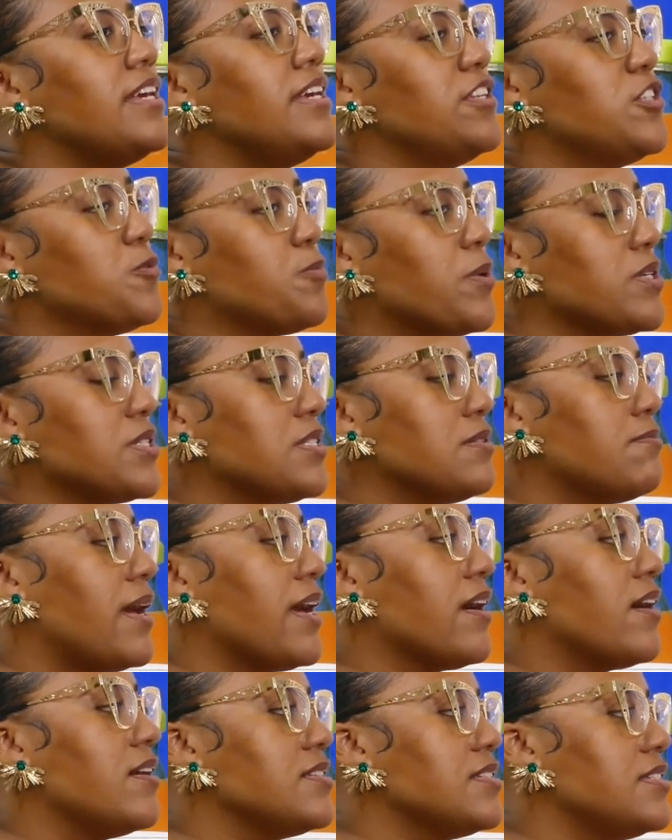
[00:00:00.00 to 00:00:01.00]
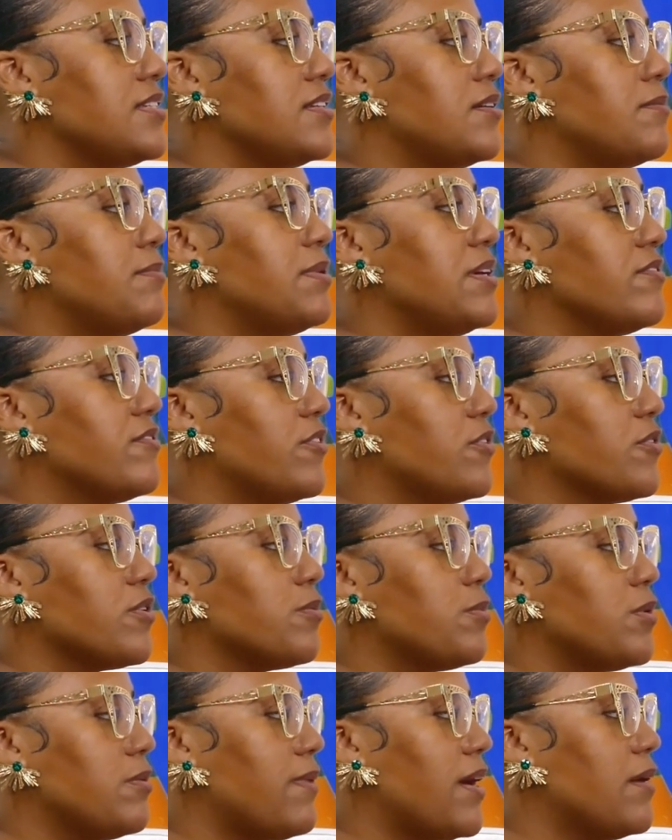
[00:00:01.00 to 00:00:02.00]
each person might consider being
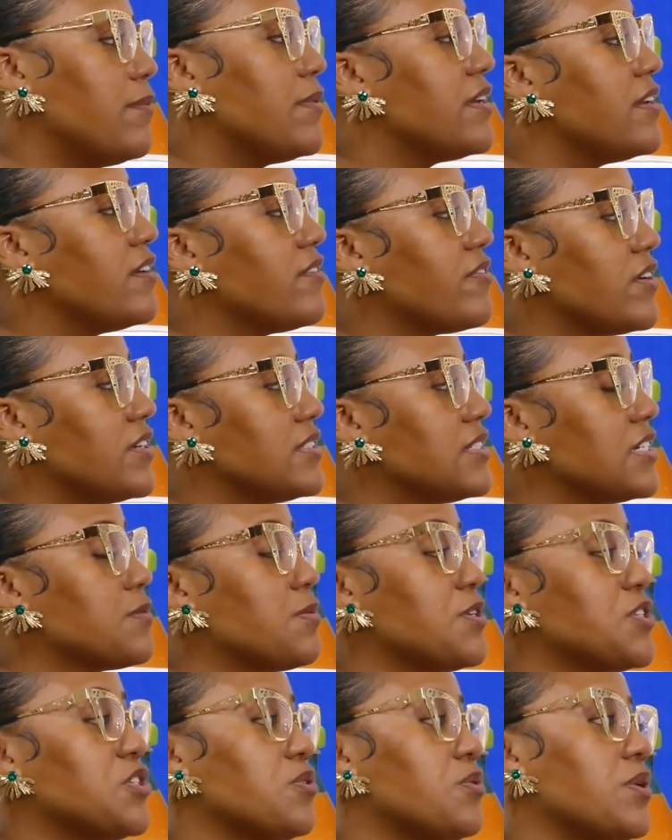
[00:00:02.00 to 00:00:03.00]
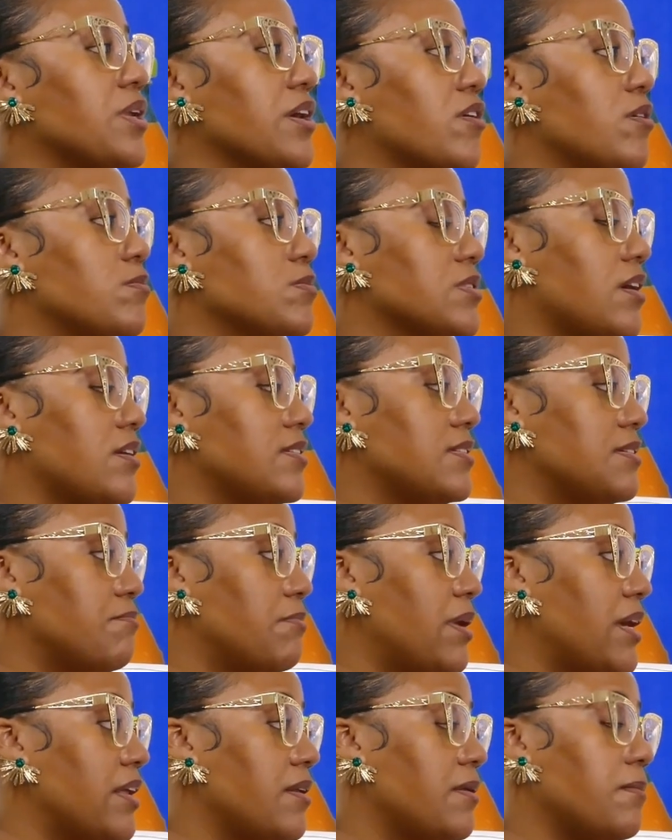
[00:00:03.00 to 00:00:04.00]
vulnerable might be different, especially when it comes on to
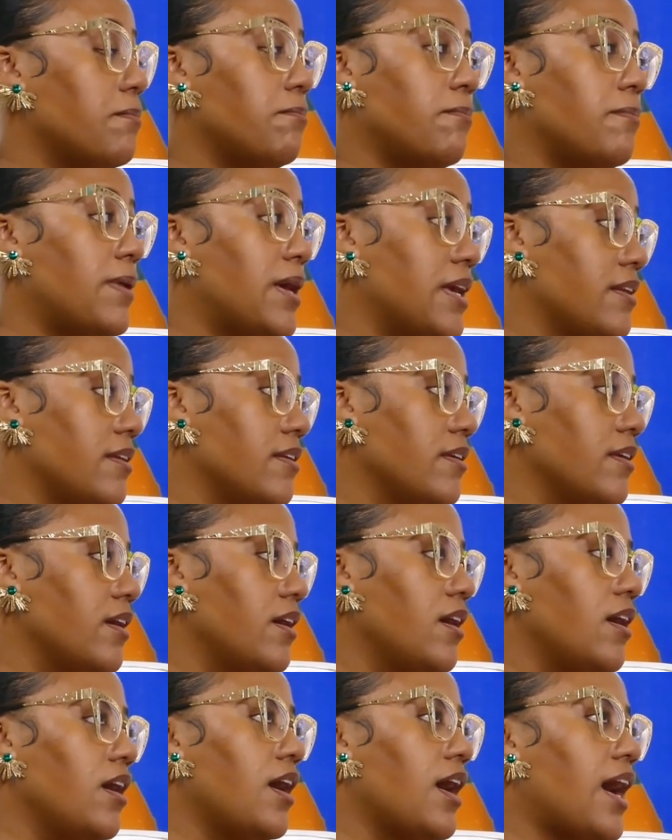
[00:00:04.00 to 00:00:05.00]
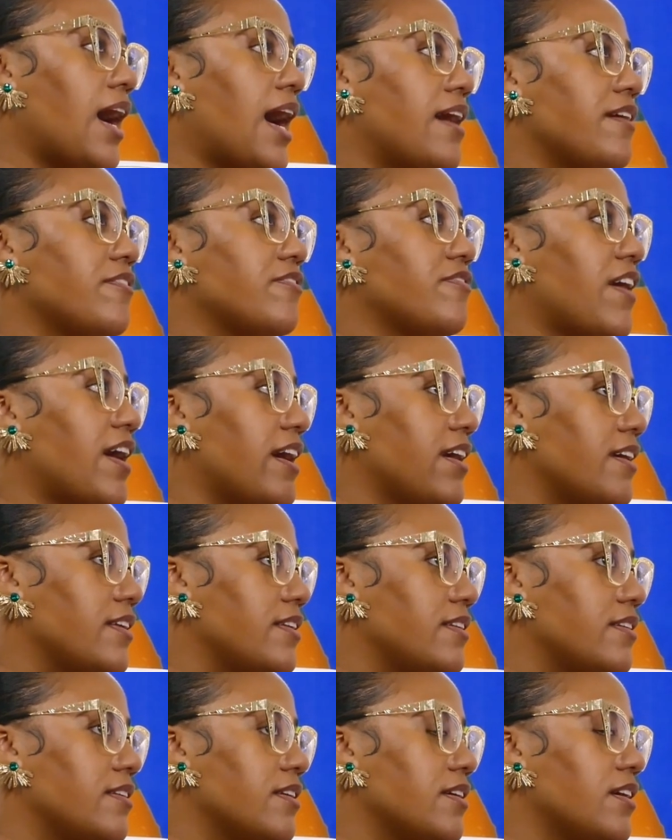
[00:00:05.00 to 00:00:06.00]
men. Men, I find
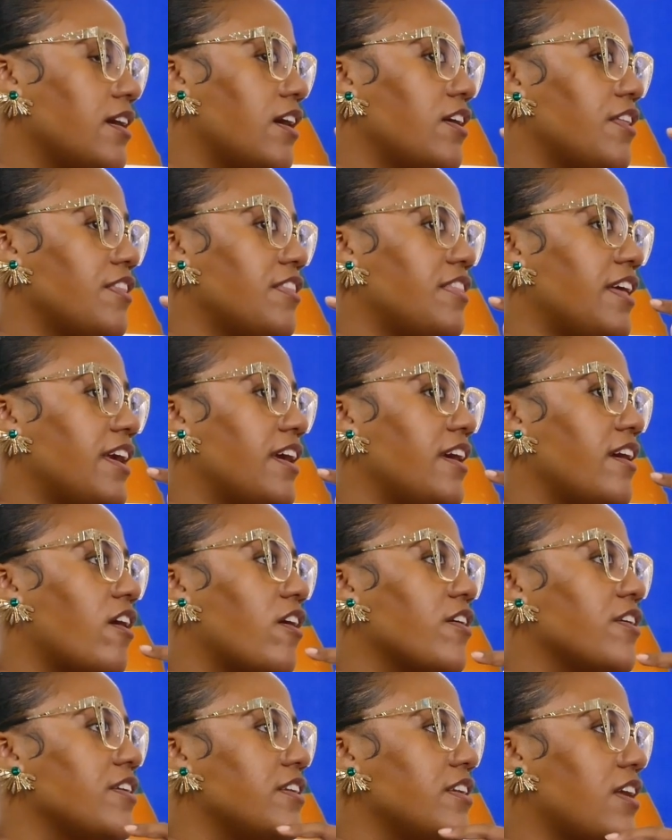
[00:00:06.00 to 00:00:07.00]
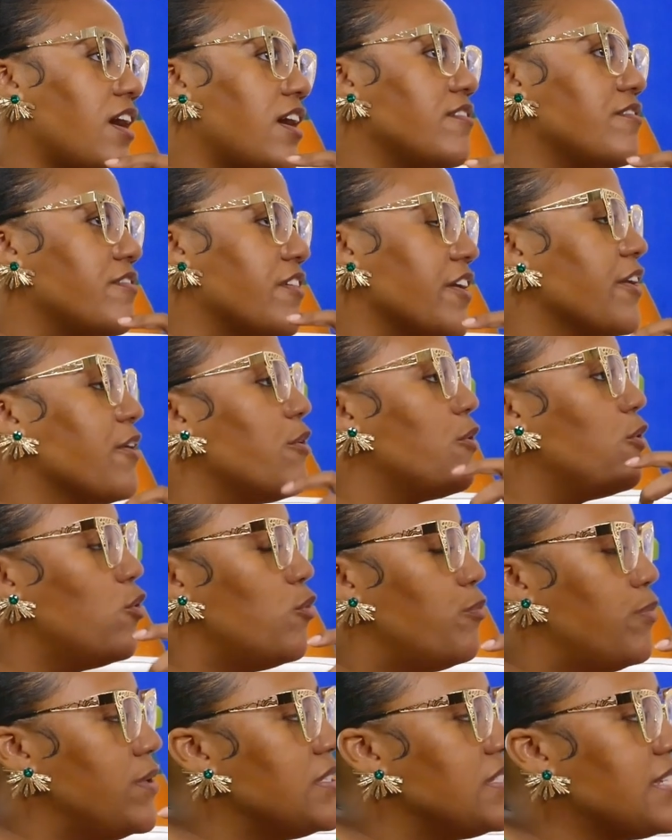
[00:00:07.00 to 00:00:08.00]
they are not very
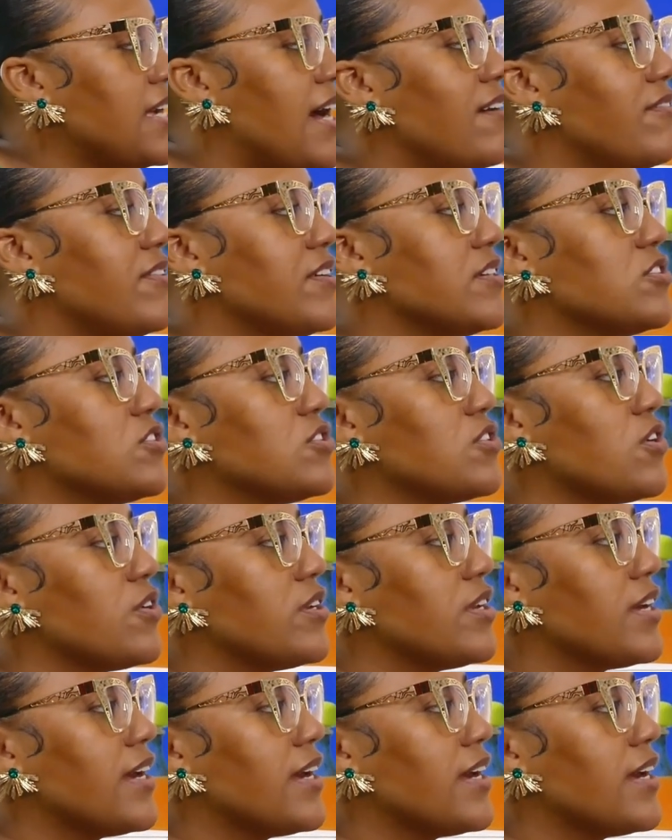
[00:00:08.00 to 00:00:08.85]
open to having certain